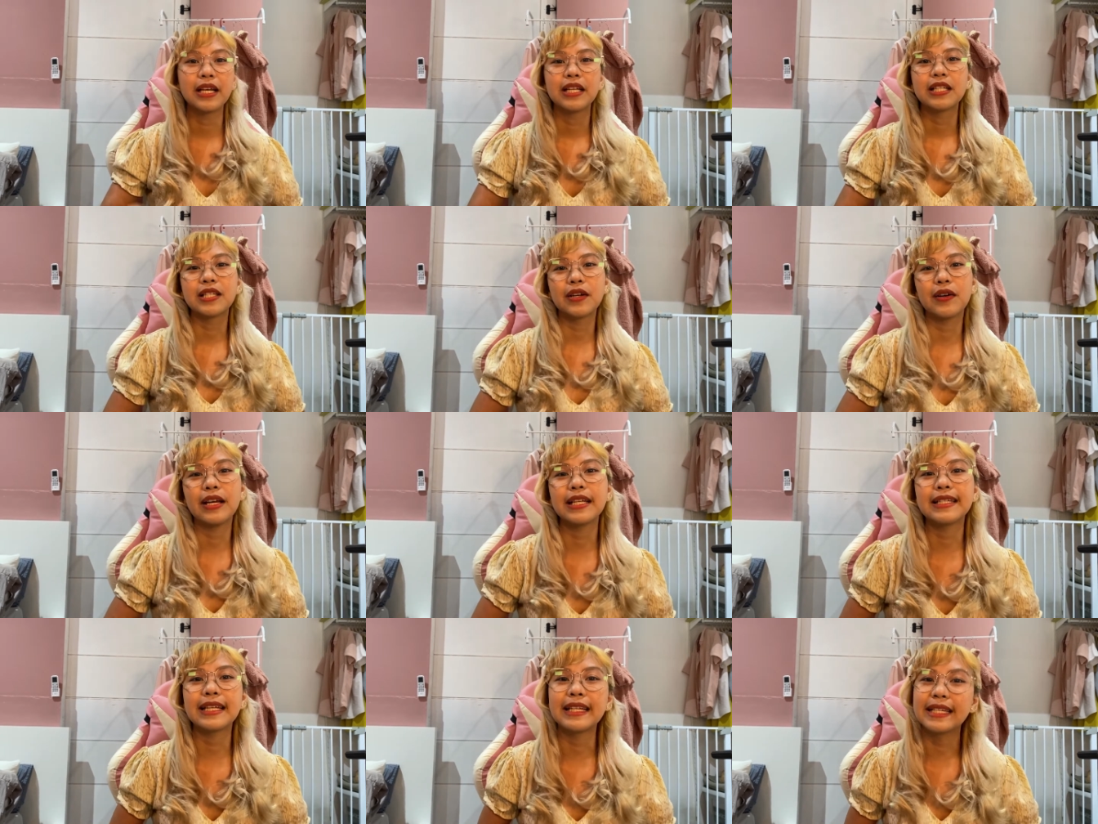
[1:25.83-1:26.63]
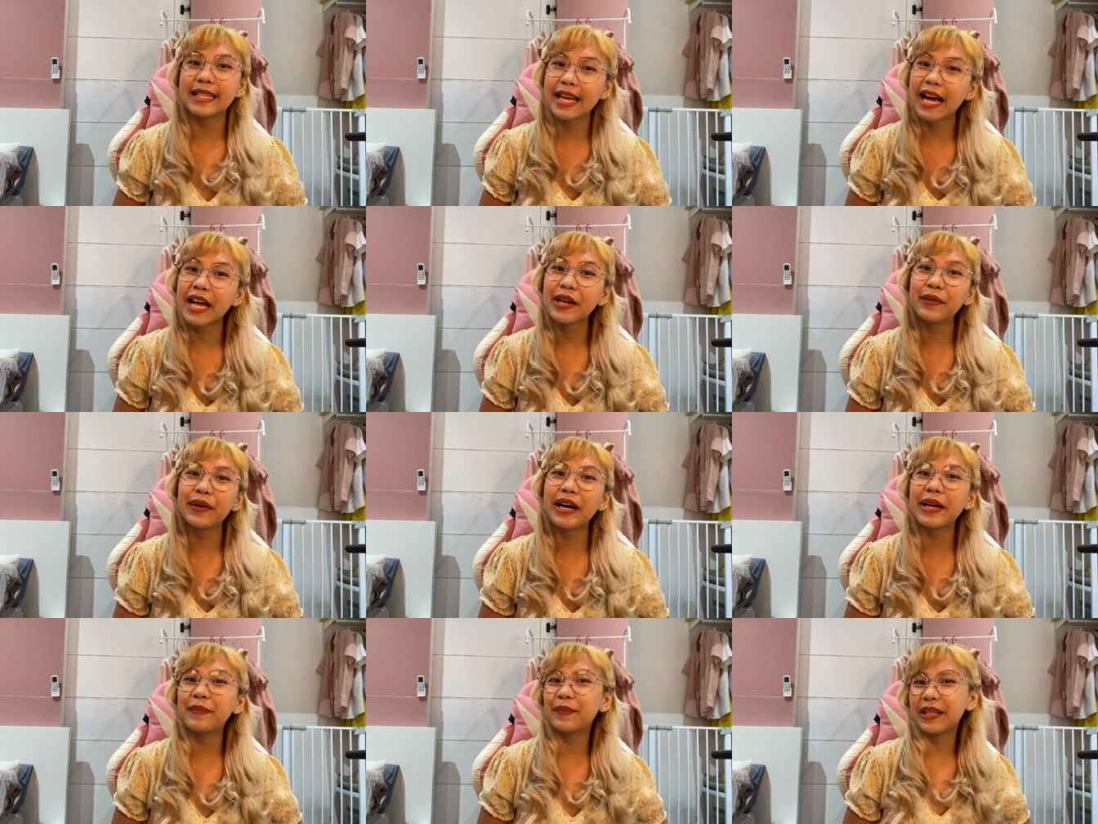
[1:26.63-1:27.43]
So it's a
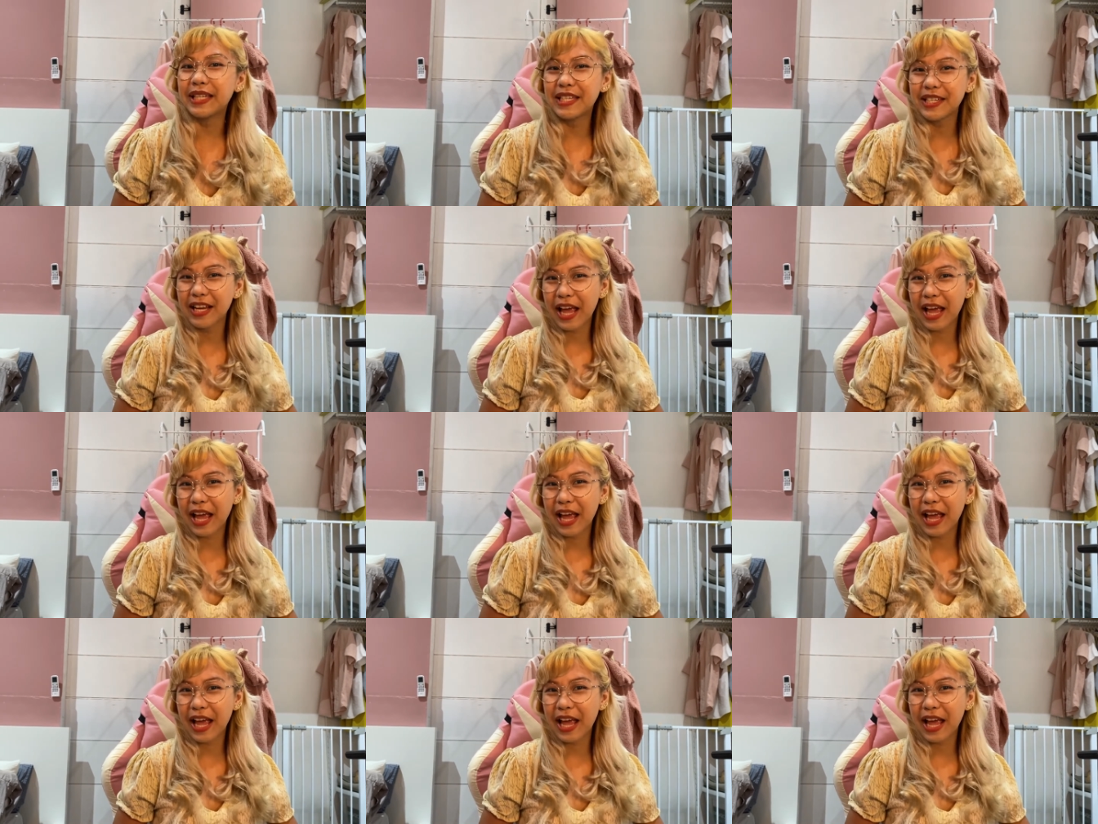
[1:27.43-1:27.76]
DIY bleaching